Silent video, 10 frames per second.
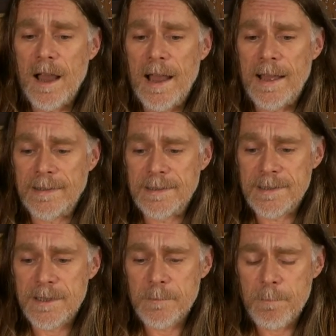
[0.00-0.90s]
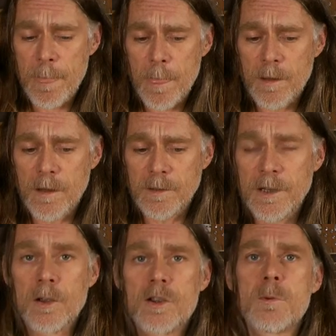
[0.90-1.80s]
And, you
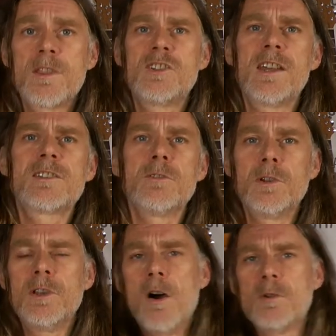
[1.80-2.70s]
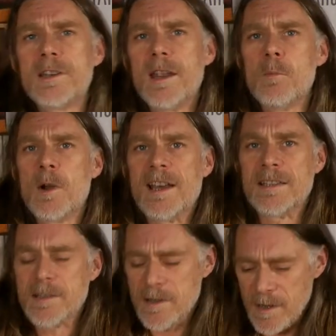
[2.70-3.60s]
know, because with a jigsaw, you're holding it in one
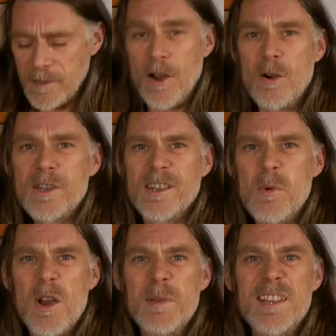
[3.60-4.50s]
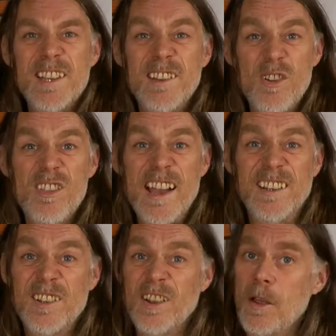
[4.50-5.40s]
hand, you're holding your workpiece in the other hand,